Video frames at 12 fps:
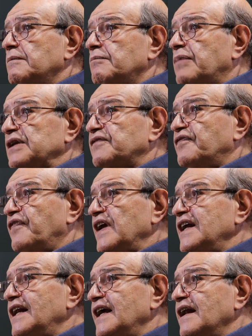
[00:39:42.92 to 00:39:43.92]
But
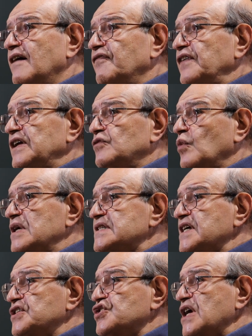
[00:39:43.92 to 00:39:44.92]
funnily enough, it
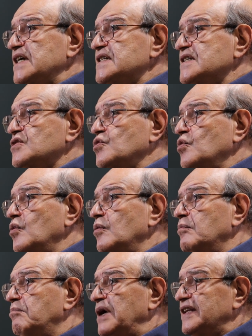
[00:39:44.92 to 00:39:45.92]
was a chance to
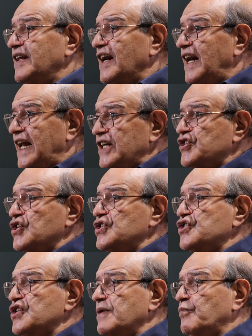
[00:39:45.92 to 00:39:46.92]
build a
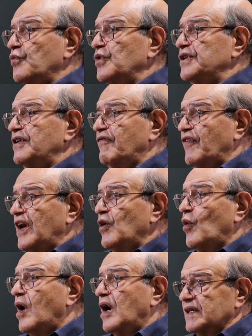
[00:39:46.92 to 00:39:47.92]
relationship with the
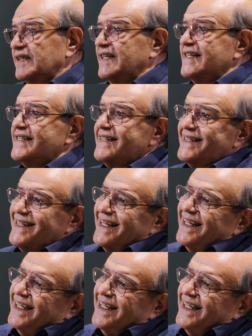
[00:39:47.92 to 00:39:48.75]
fellow artists,